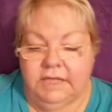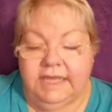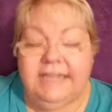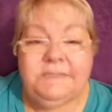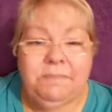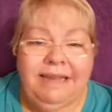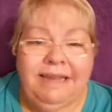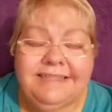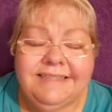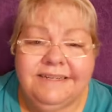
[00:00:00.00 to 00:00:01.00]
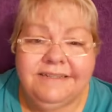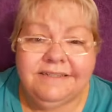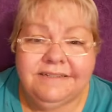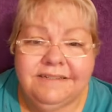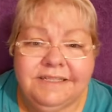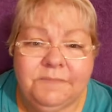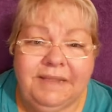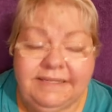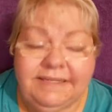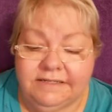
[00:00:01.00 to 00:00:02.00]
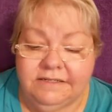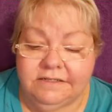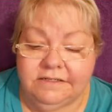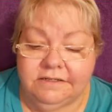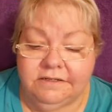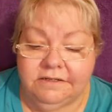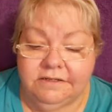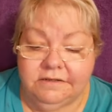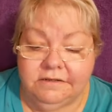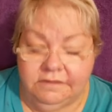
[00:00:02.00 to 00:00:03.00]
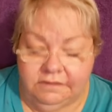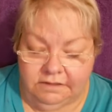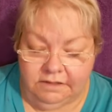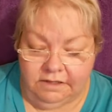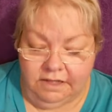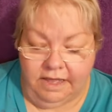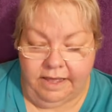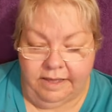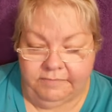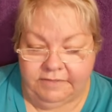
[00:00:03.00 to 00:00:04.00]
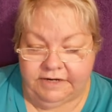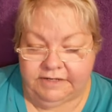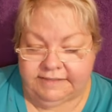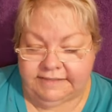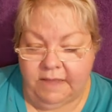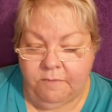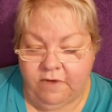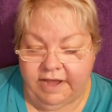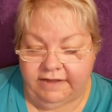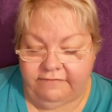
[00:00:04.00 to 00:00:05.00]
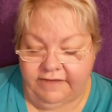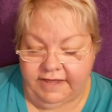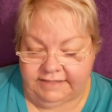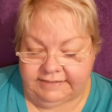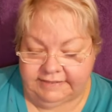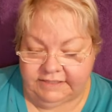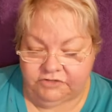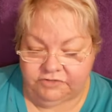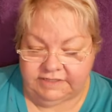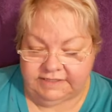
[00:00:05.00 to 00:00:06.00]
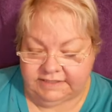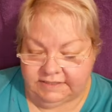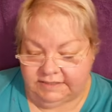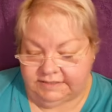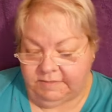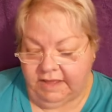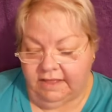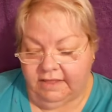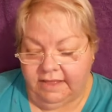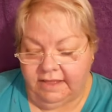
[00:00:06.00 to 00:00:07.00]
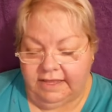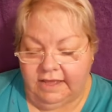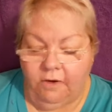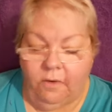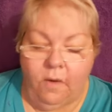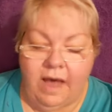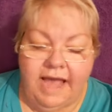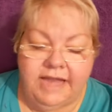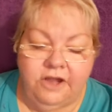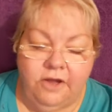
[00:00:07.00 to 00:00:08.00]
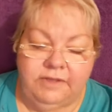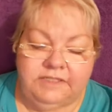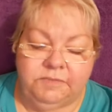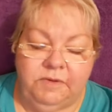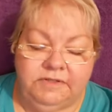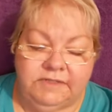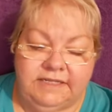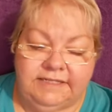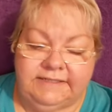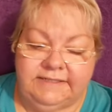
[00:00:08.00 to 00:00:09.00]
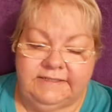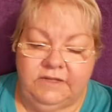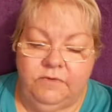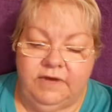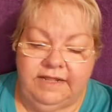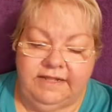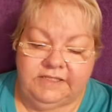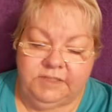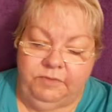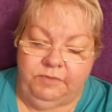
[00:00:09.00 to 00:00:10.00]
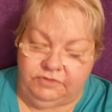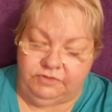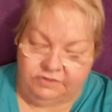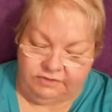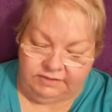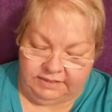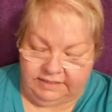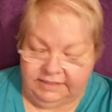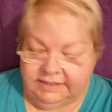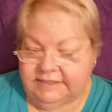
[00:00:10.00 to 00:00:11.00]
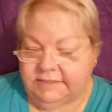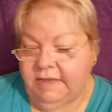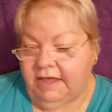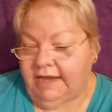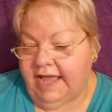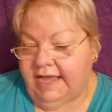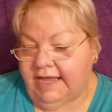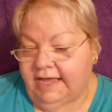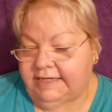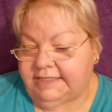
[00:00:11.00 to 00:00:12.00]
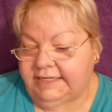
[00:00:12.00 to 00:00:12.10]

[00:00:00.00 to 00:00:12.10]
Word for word: It's pleasant. It's pleasant. Um, there's somewhat of a citrus smell. Oh, I know. It's supposed, this is the one that's supposed to smell like a.